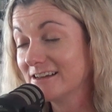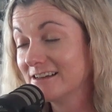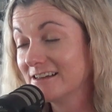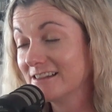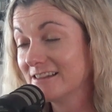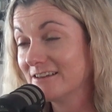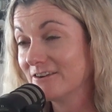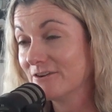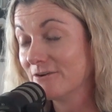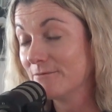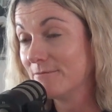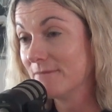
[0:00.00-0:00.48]

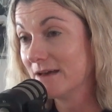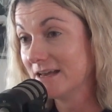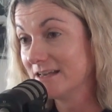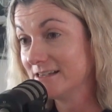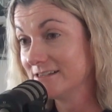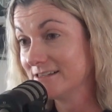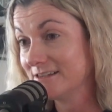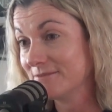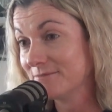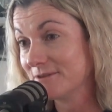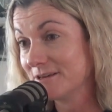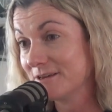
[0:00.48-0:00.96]
They're
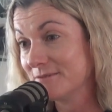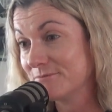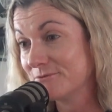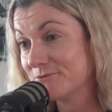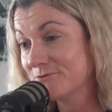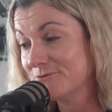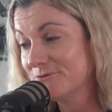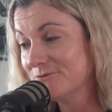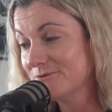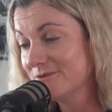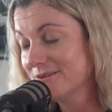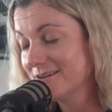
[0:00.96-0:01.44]
amazing
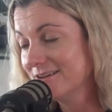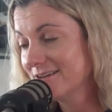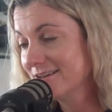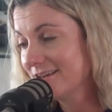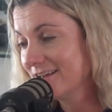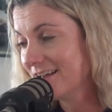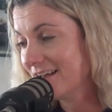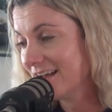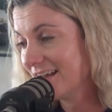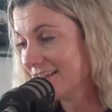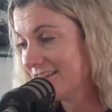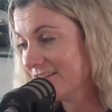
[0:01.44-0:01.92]
people,
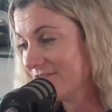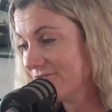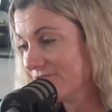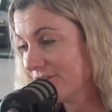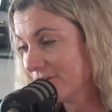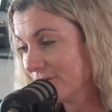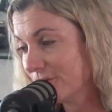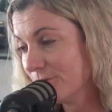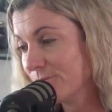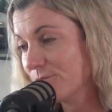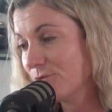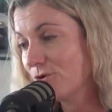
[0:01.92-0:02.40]
and they're
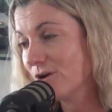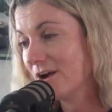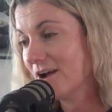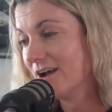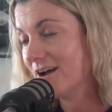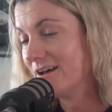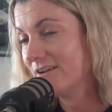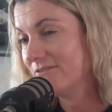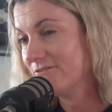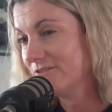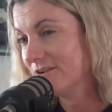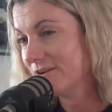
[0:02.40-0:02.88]
very
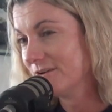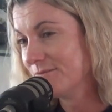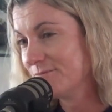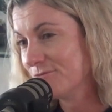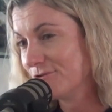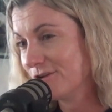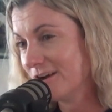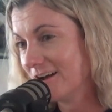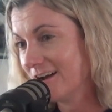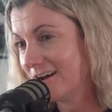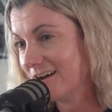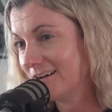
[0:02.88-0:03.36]

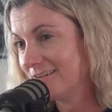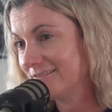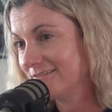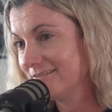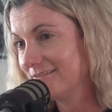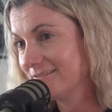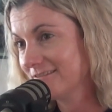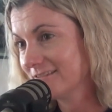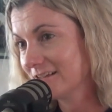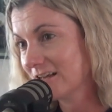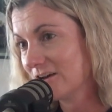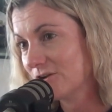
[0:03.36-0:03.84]
proud
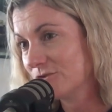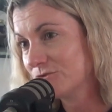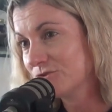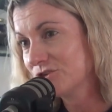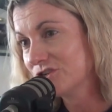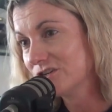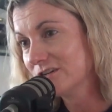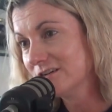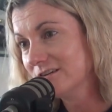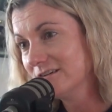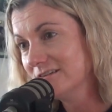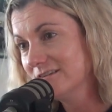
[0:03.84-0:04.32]

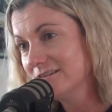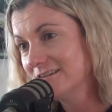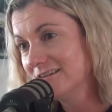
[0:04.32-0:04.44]
culture,